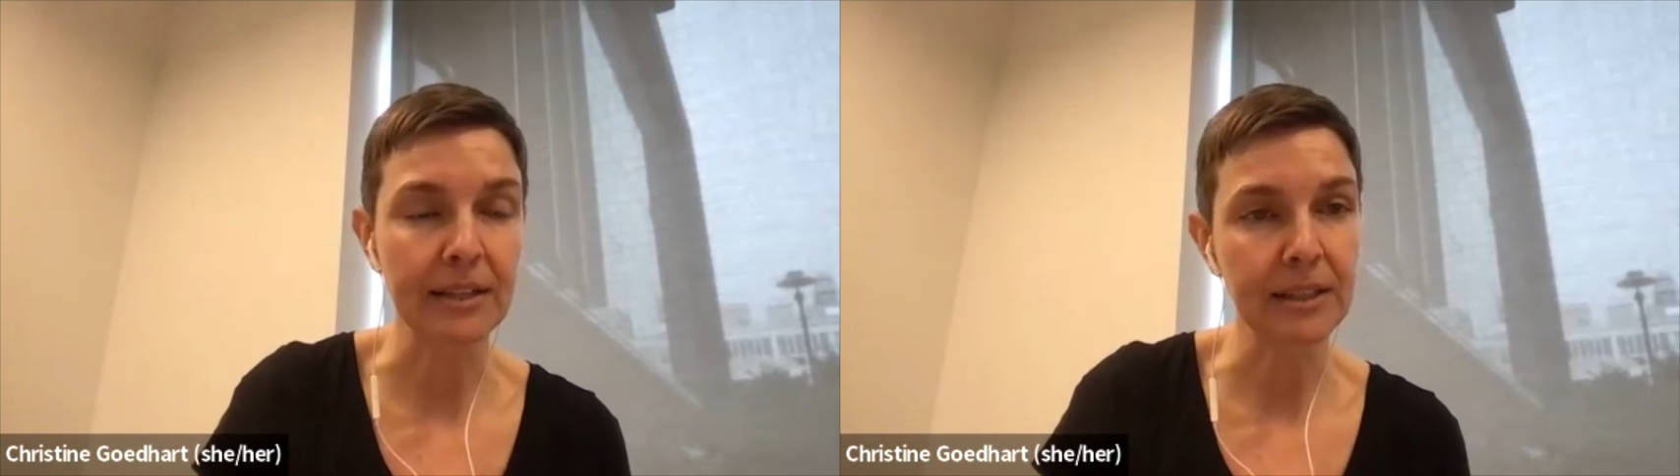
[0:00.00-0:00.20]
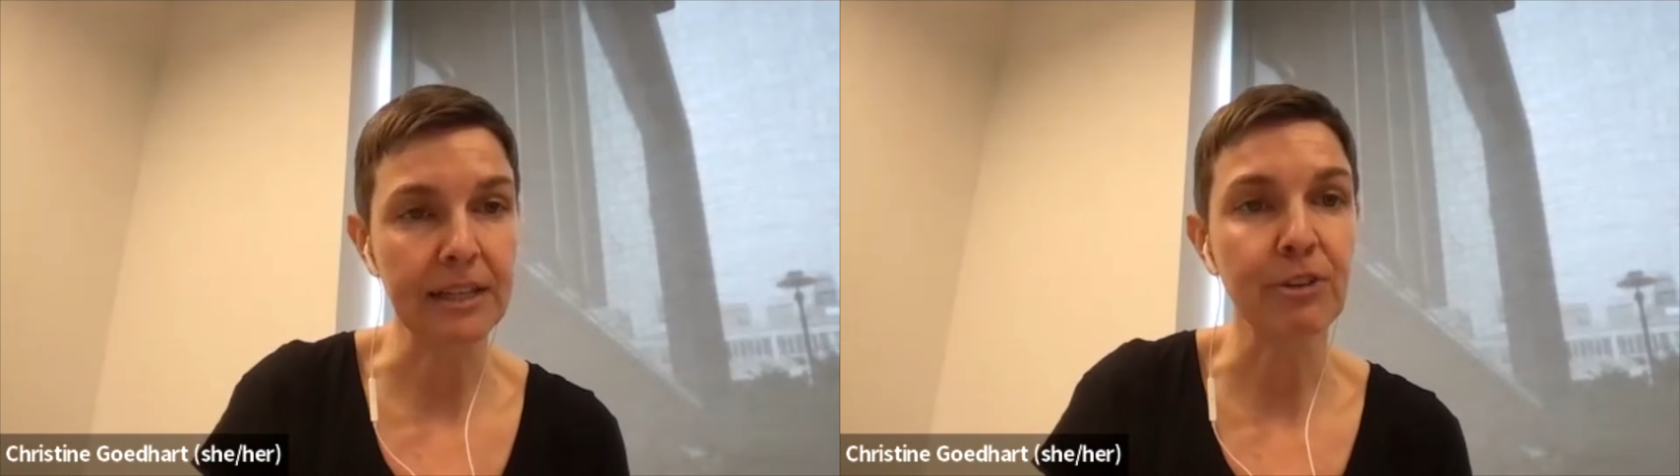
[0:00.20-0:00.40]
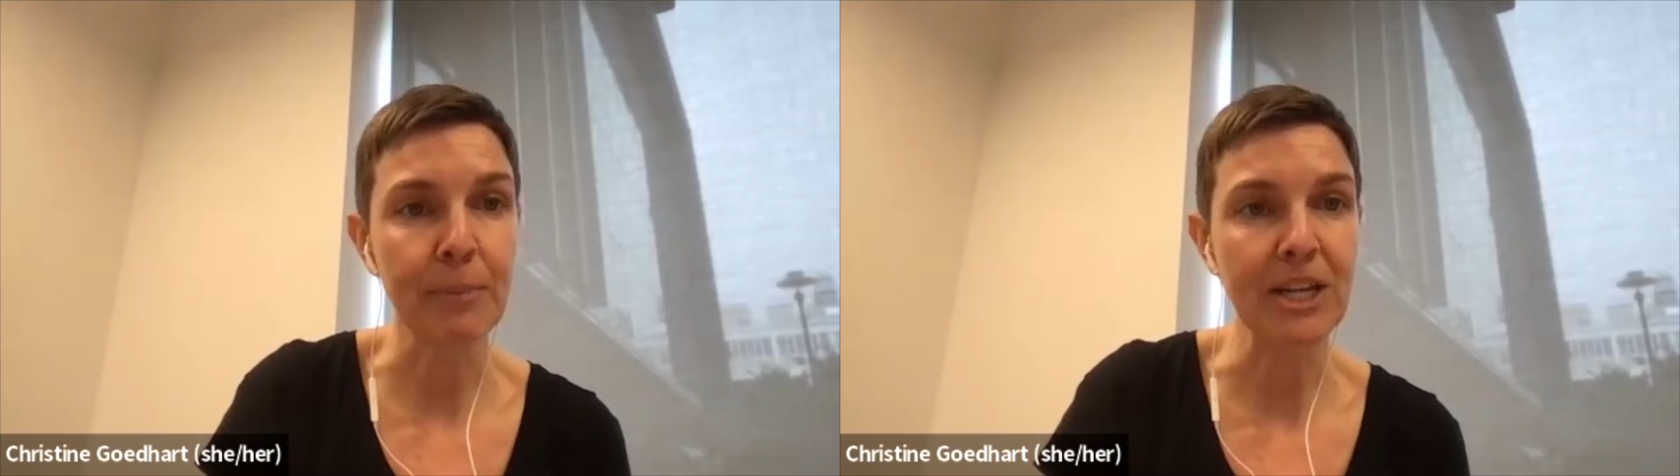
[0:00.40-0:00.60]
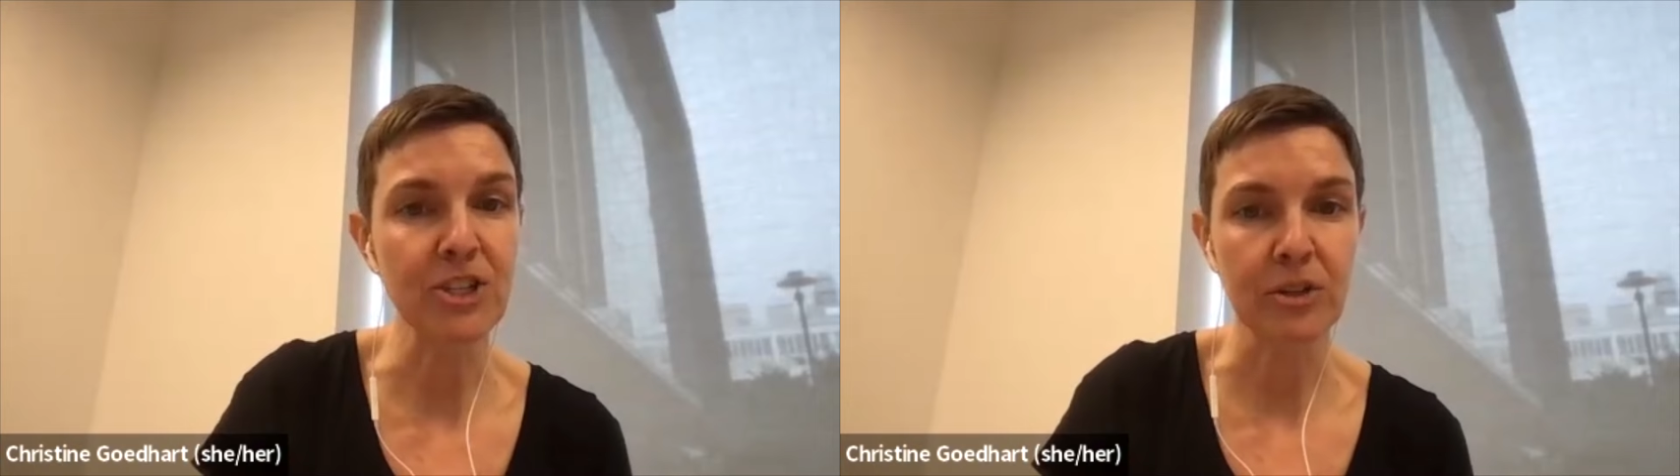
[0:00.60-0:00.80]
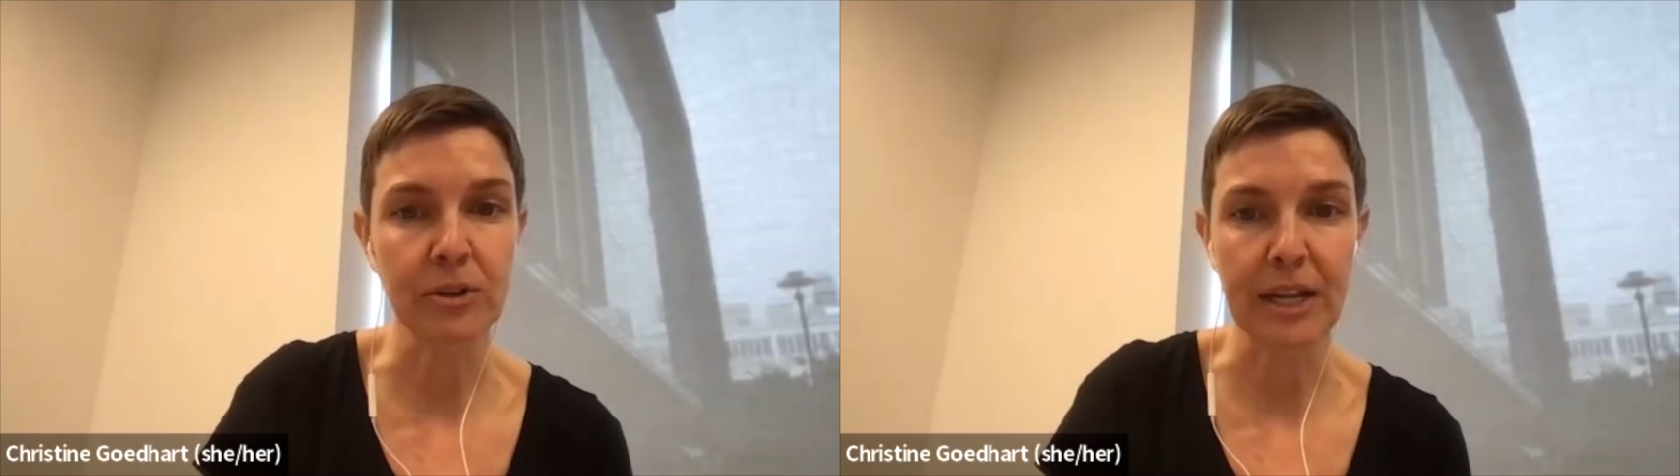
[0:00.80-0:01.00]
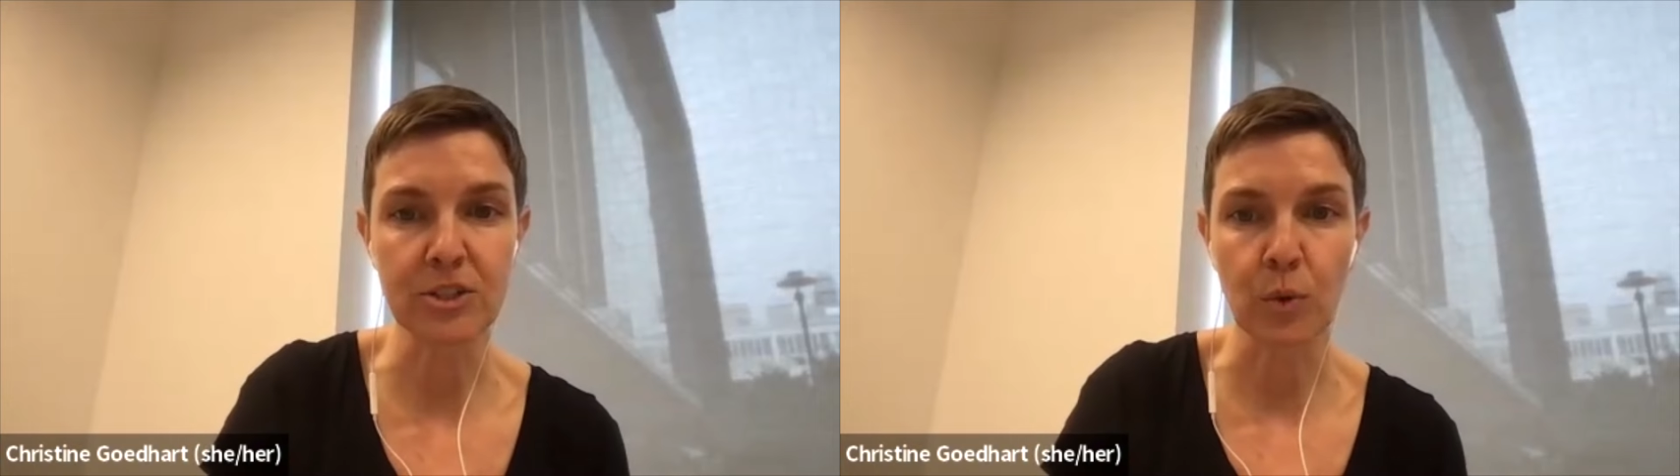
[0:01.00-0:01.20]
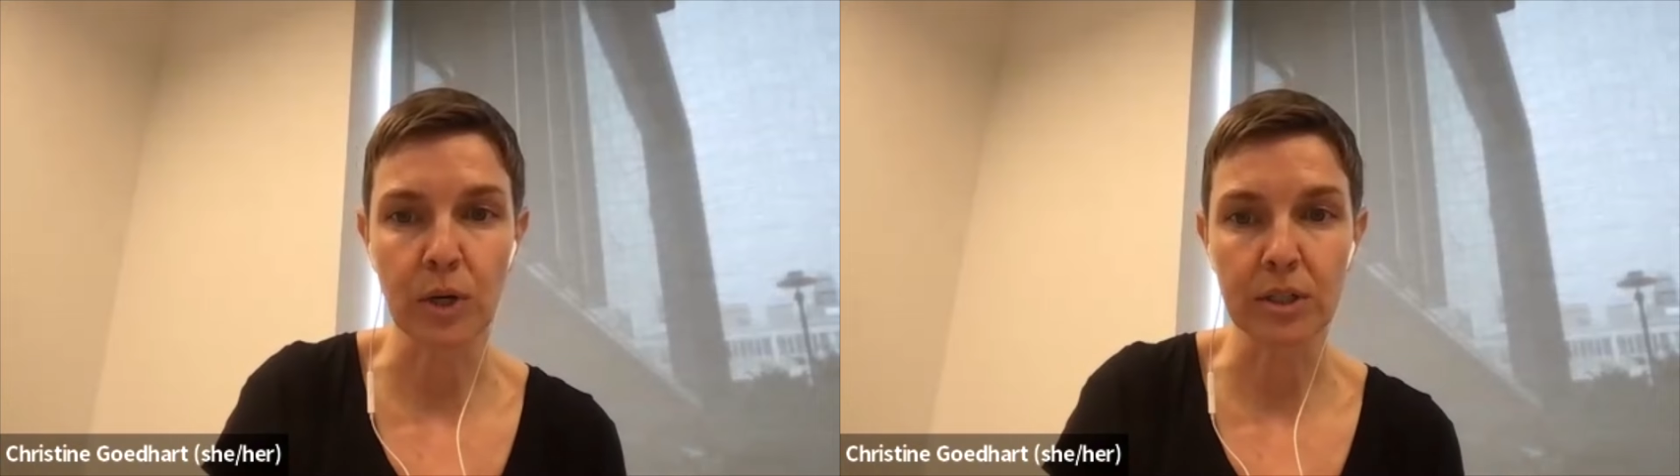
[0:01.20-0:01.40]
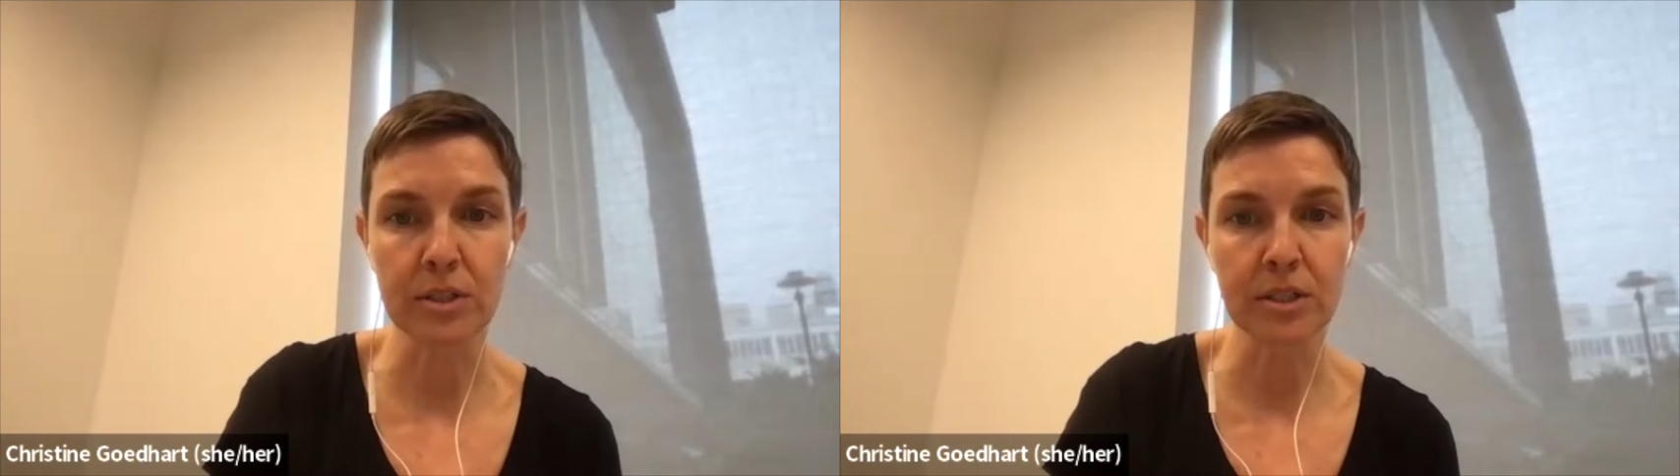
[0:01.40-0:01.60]
information or that
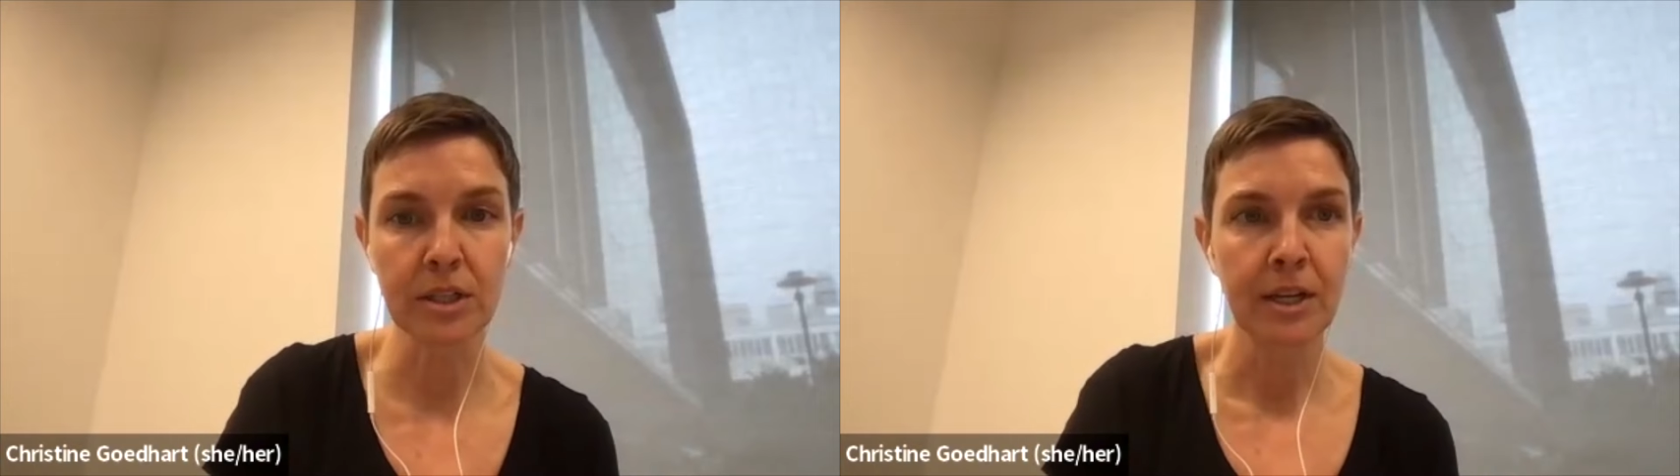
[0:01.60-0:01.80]
source.